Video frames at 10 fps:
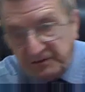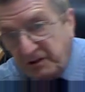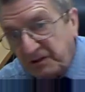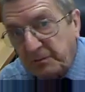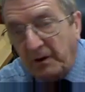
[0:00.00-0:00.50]

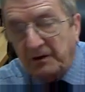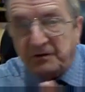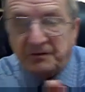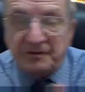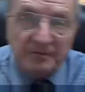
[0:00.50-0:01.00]
6
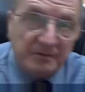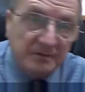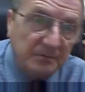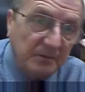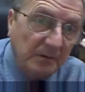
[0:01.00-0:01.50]
months or
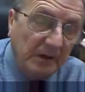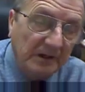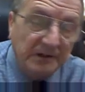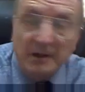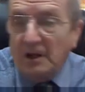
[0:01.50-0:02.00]
7
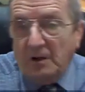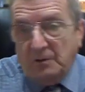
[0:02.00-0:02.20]
months,